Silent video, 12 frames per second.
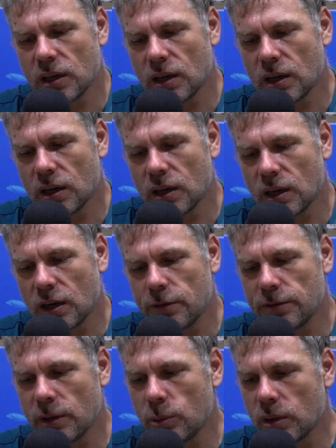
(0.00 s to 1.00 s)
uh,
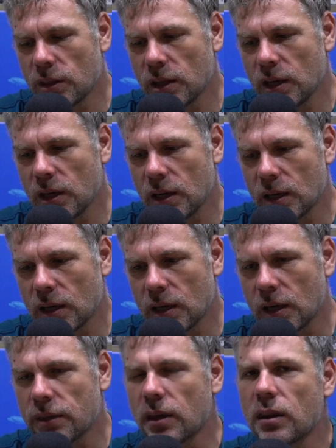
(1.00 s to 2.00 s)
hopefully with the,
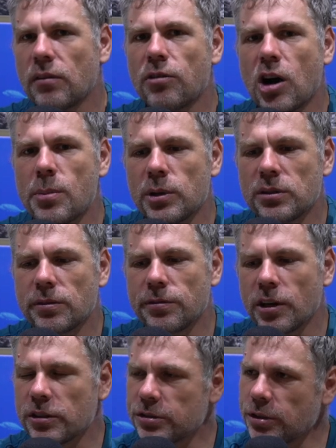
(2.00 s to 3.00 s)
uh, I think the Environment and
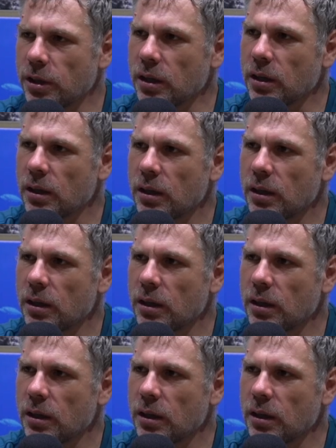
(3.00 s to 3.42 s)
Forestry